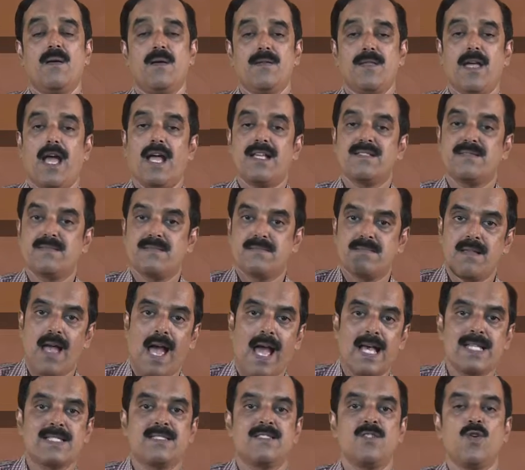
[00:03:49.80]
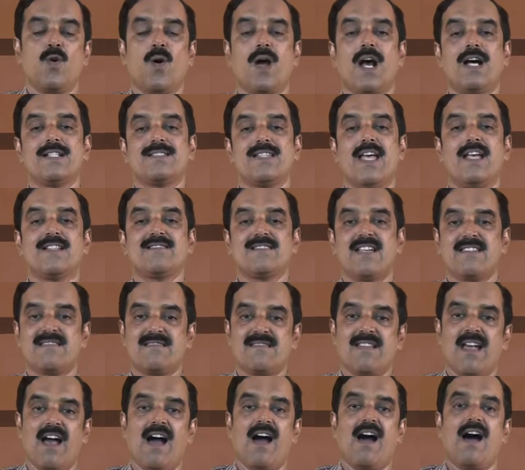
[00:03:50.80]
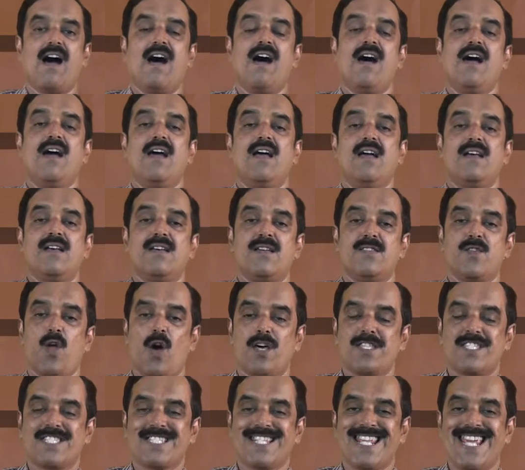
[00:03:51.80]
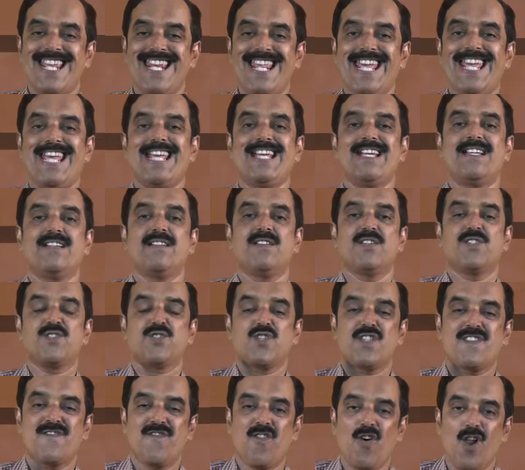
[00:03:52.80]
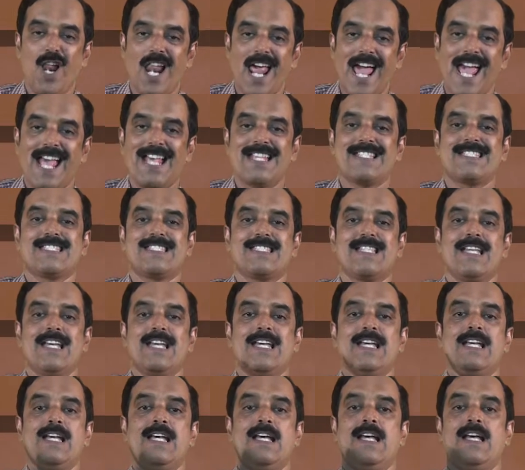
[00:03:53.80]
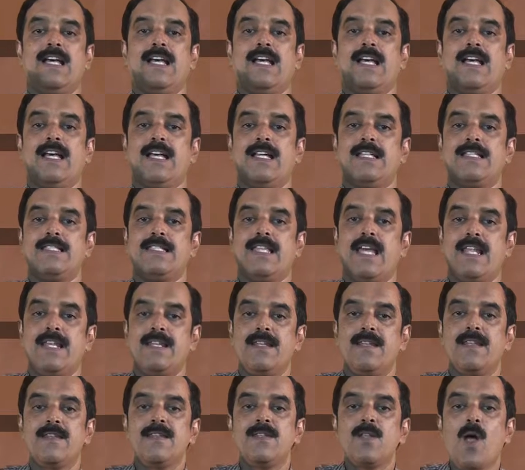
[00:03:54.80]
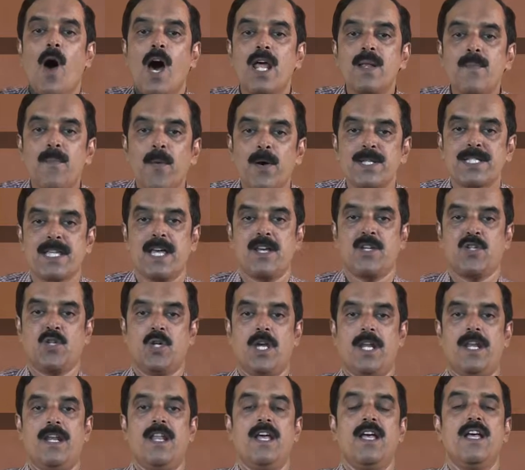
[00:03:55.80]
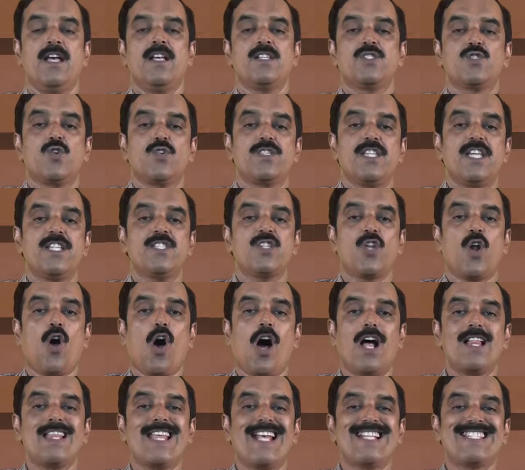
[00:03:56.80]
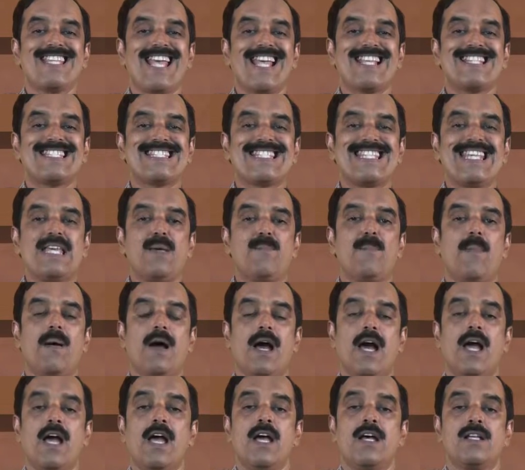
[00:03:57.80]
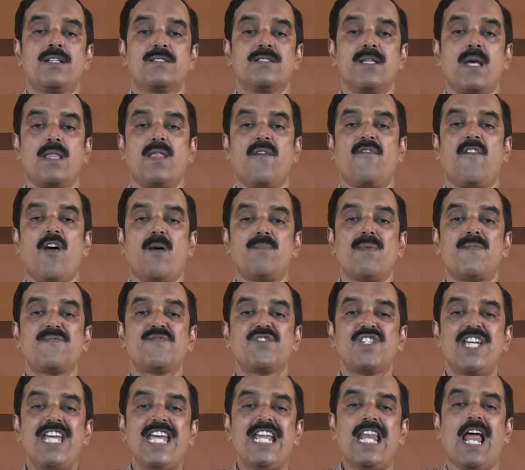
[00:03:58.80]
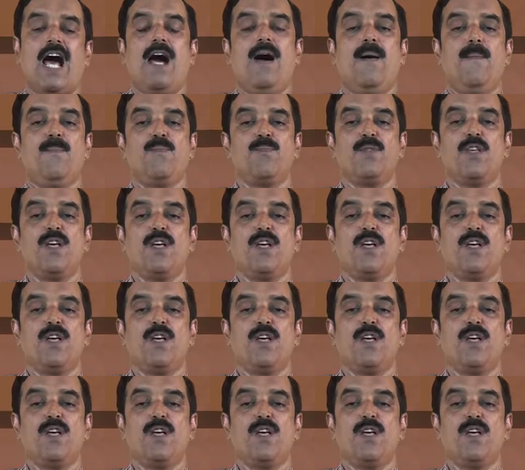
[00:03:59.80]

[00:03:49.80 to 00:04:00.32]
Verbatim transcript: As, as yoga says, satya, non-stealing, truthfulness, then non-possession. So these are all they say sima, in the form of shila.